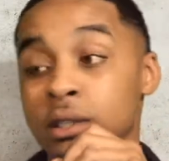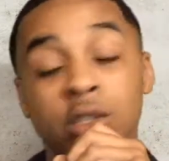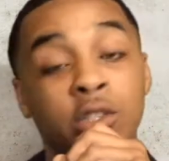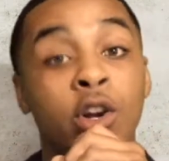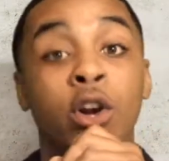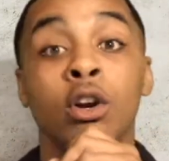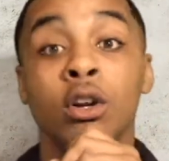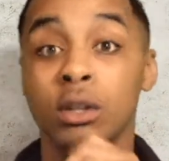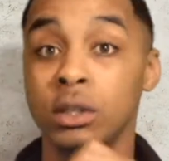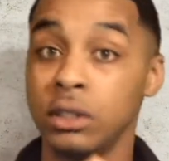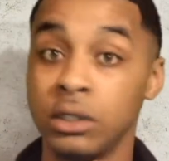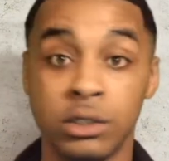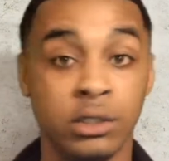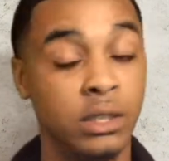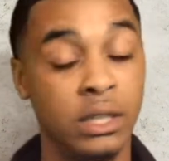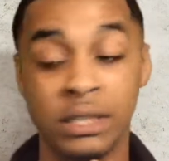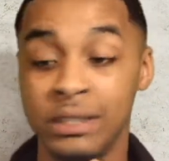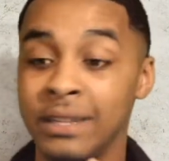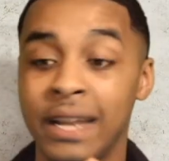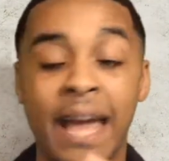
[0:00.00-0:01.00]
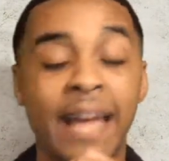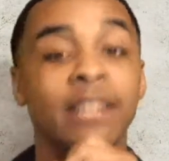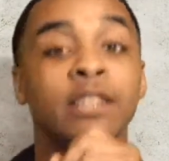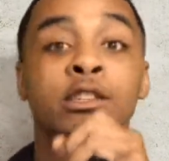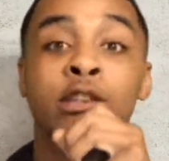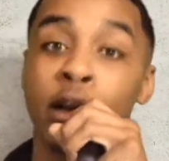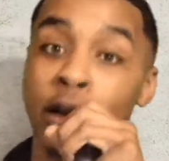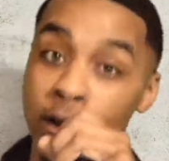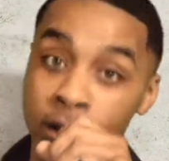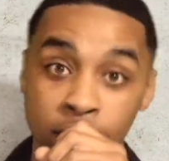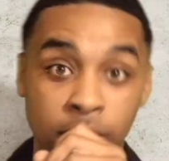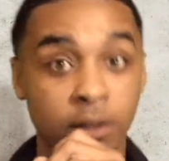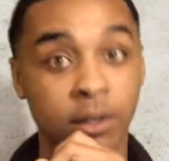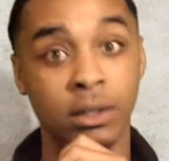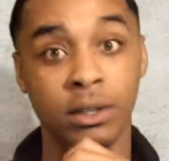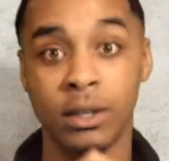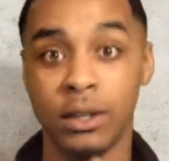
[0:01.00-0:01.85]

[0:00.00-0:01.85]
It's turn. It's it's like turn.